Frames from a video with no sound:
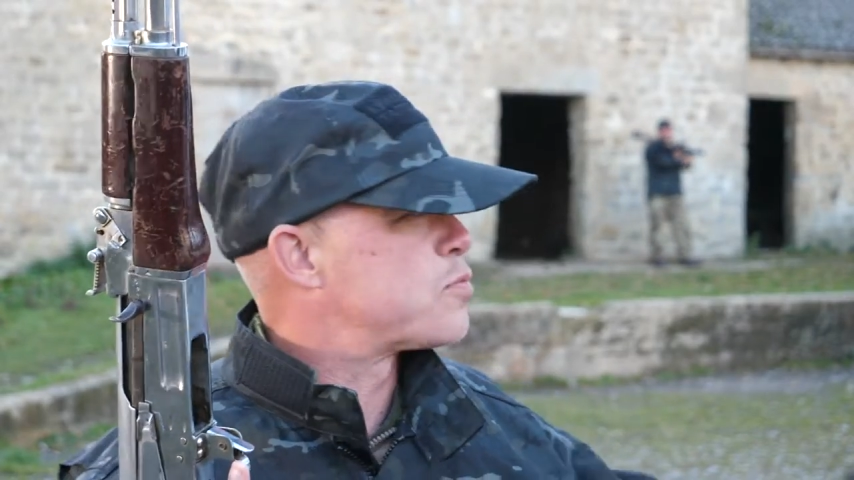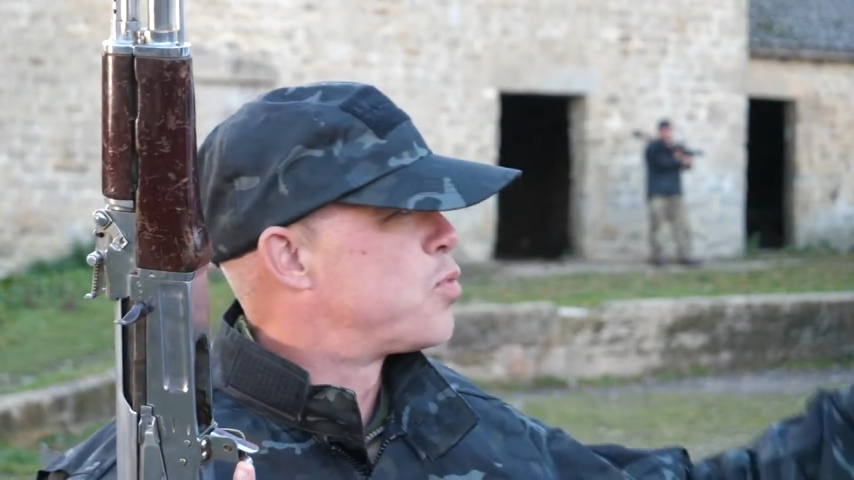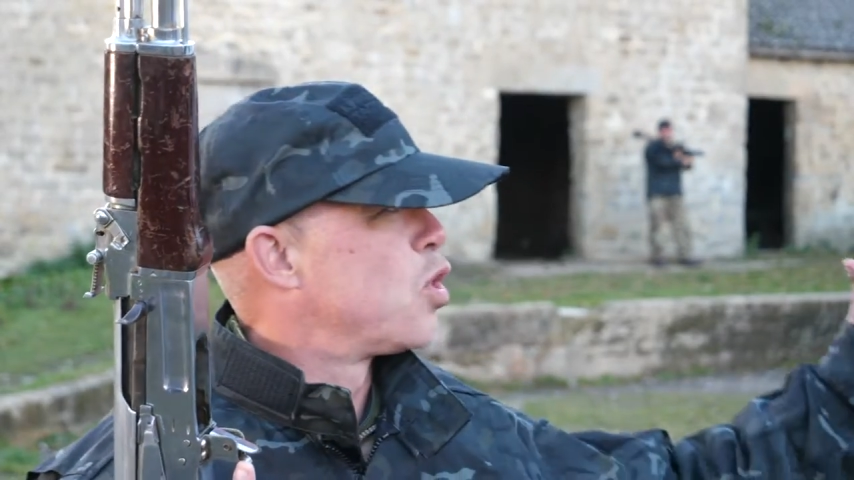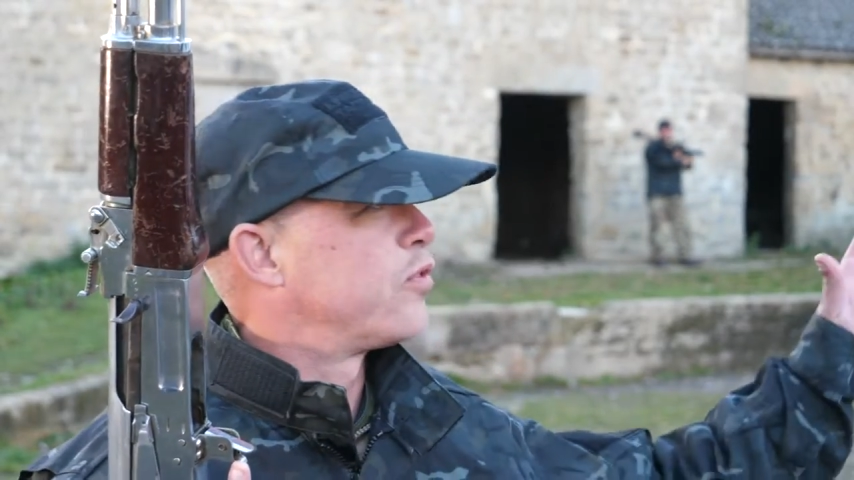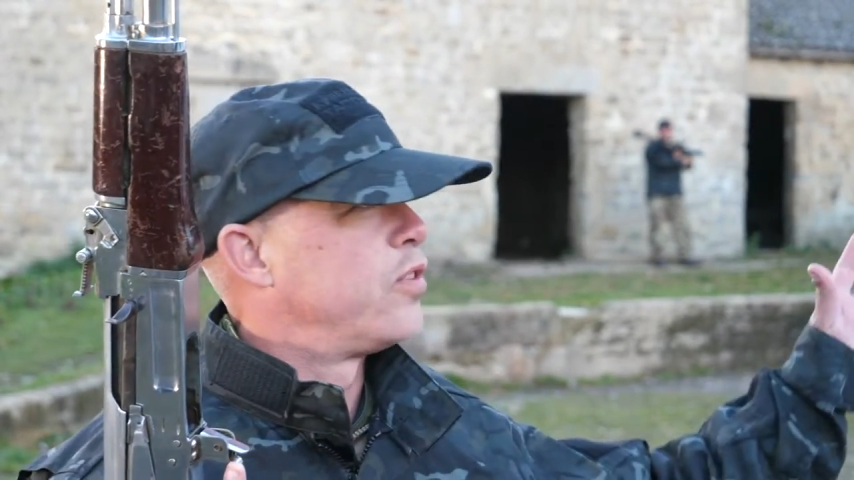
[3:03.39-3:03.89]

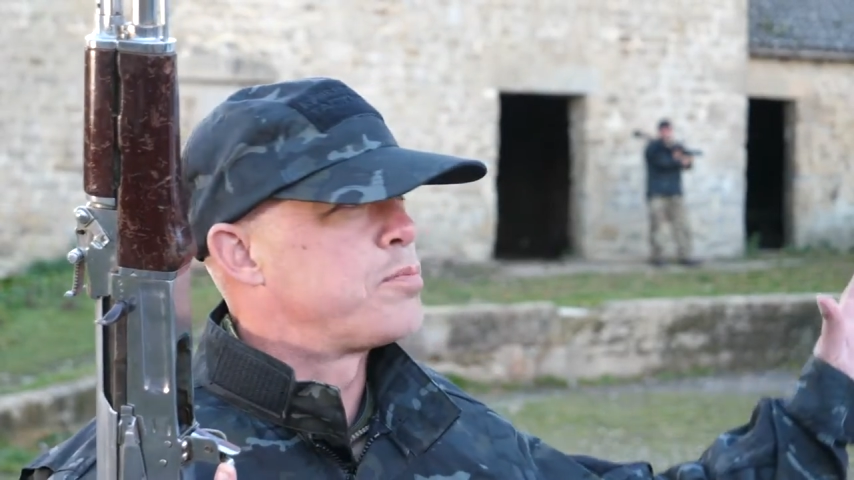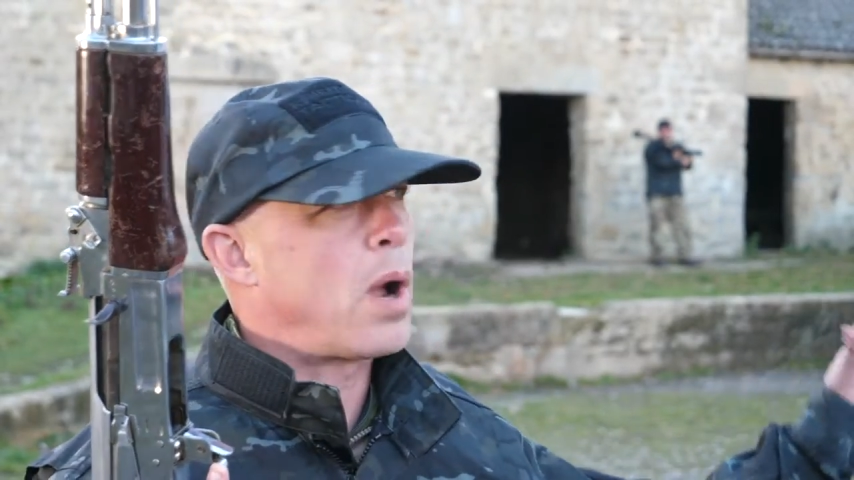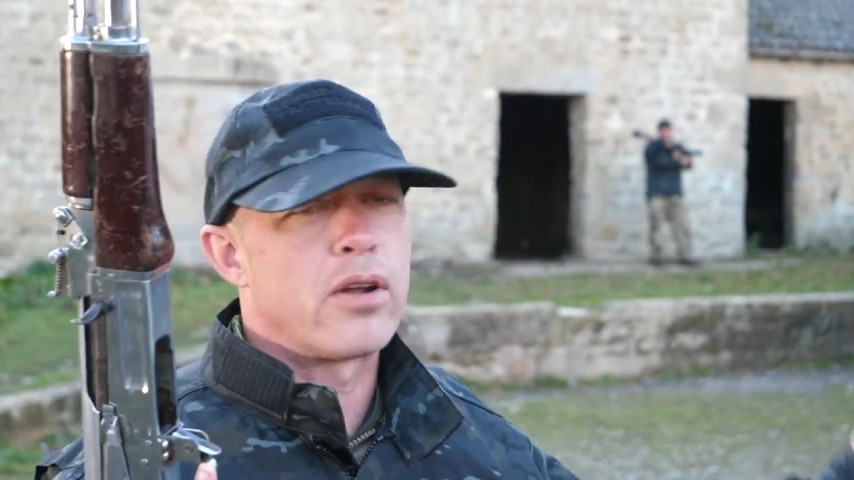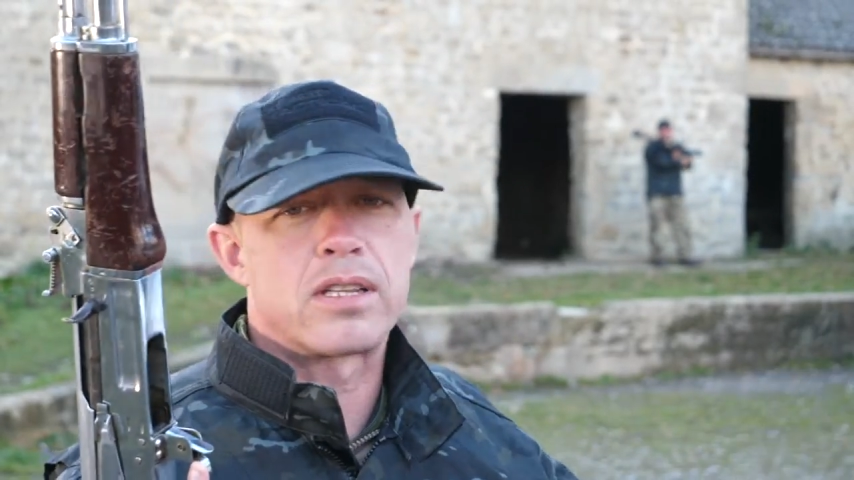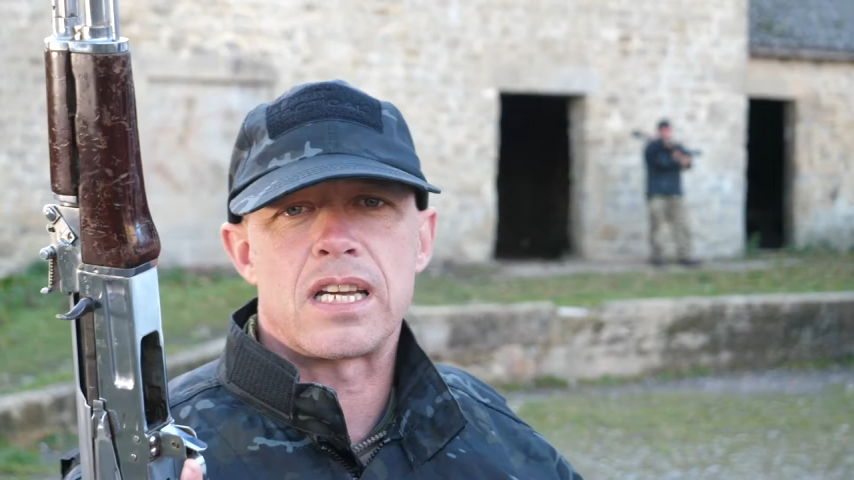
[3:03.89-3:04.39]
beautiful
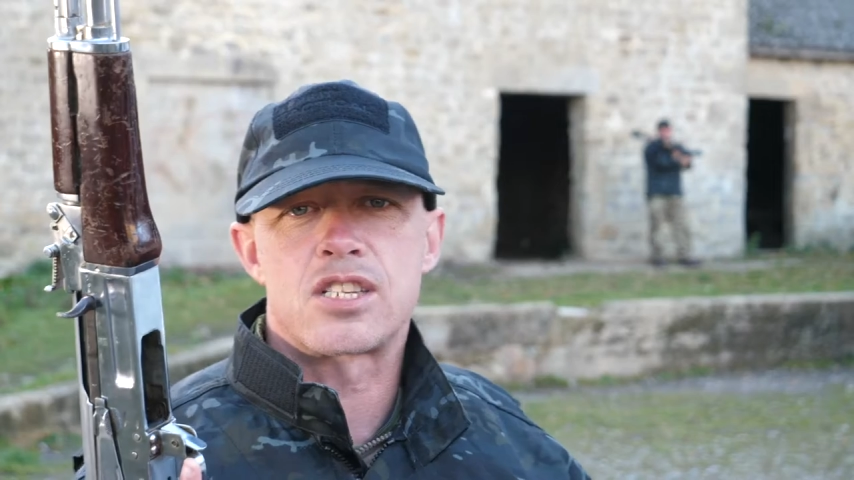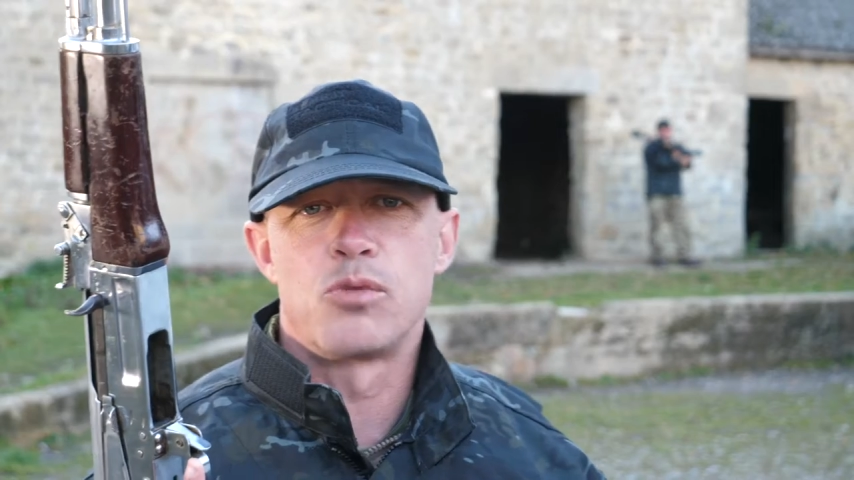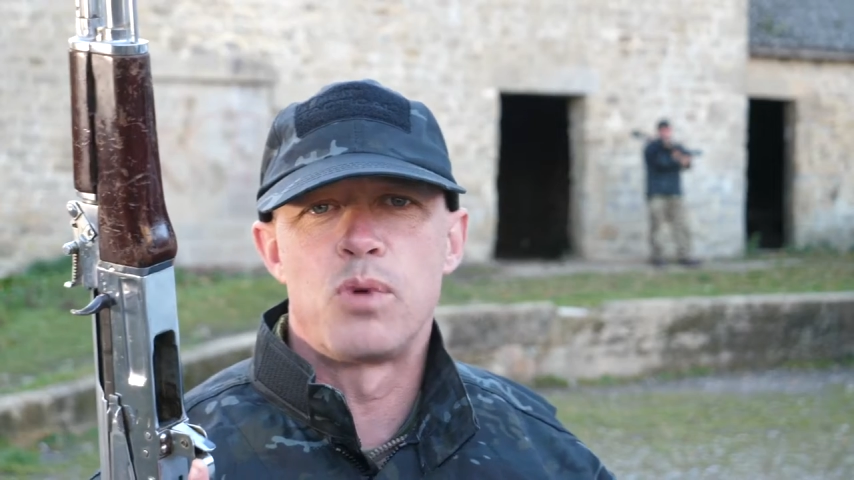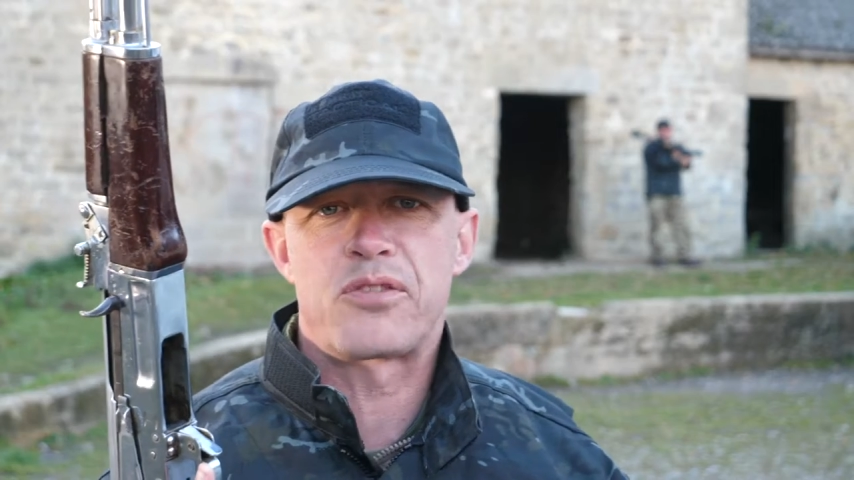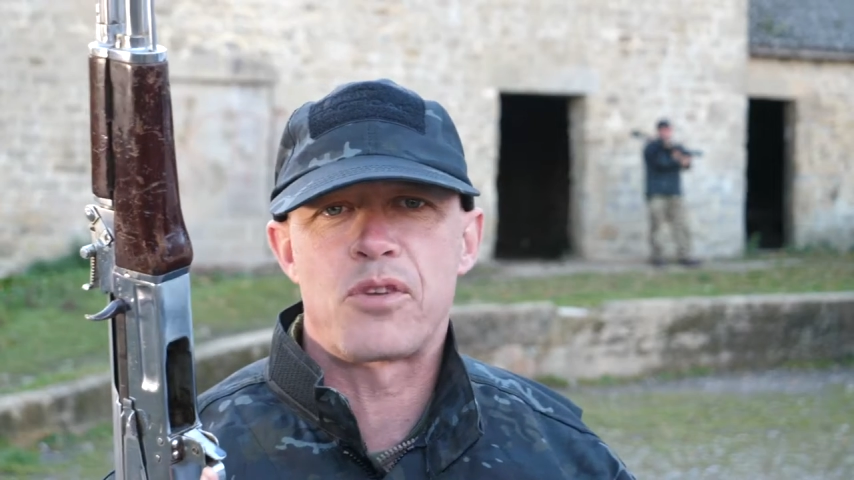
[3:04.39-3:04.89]
paradise
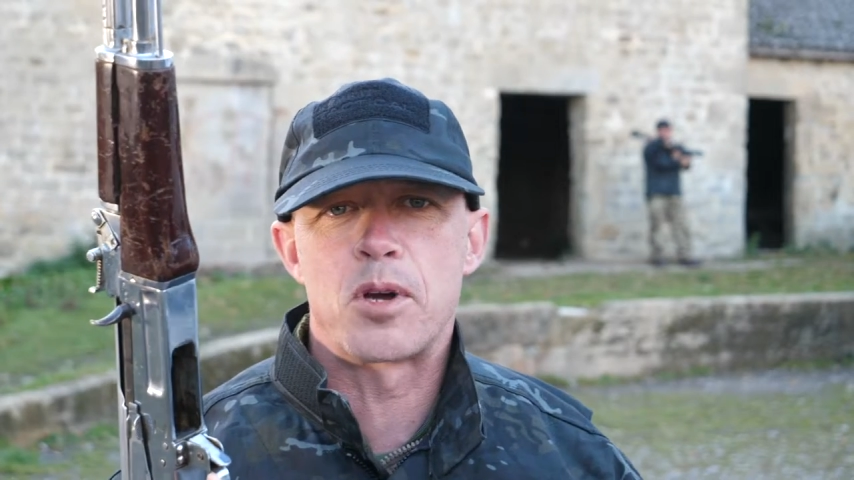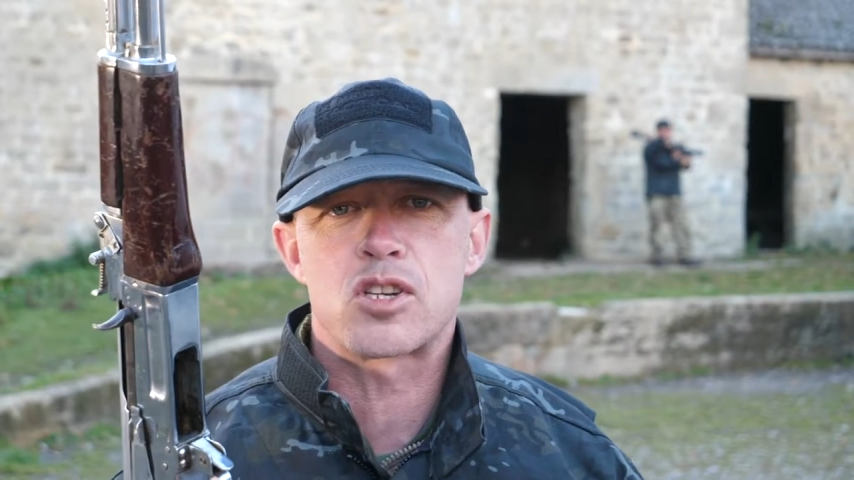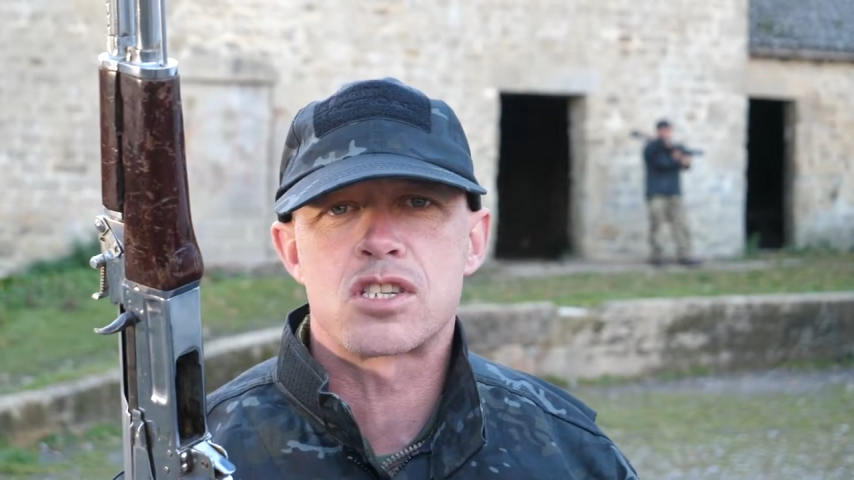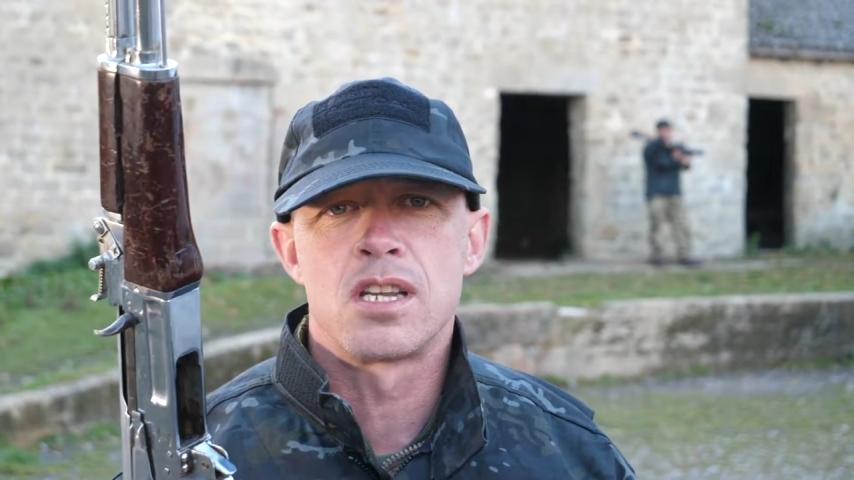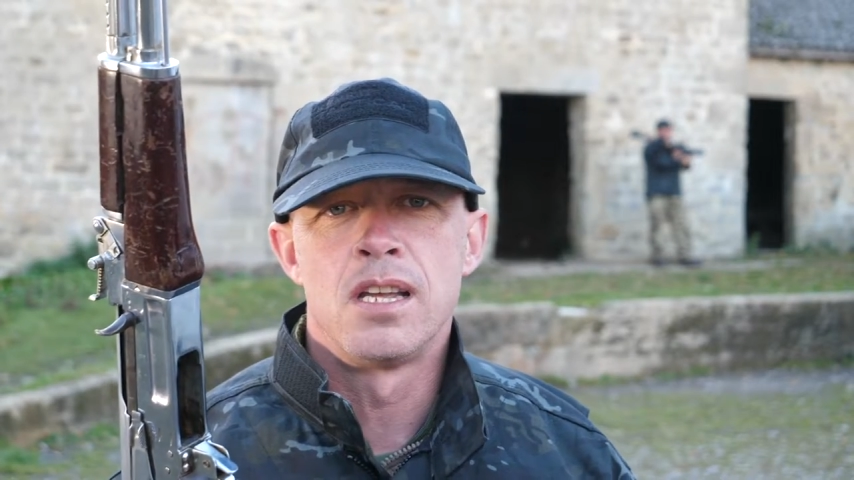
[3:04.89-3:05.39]
away from
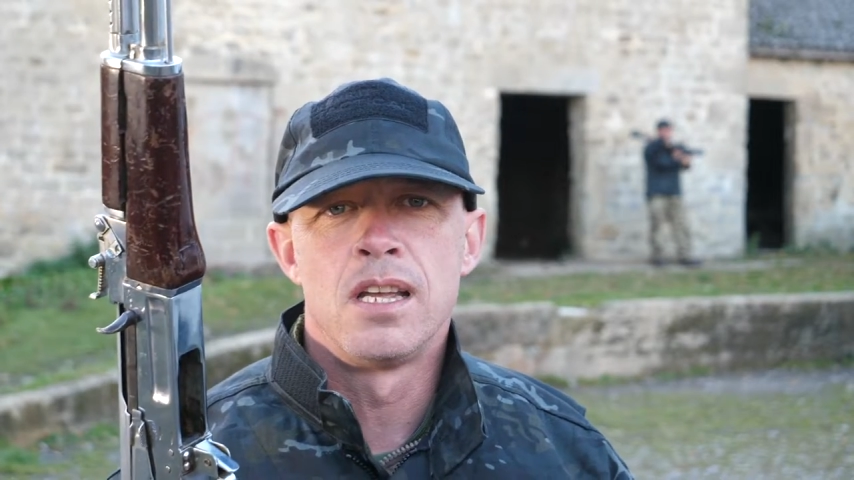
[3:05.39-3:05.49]
us,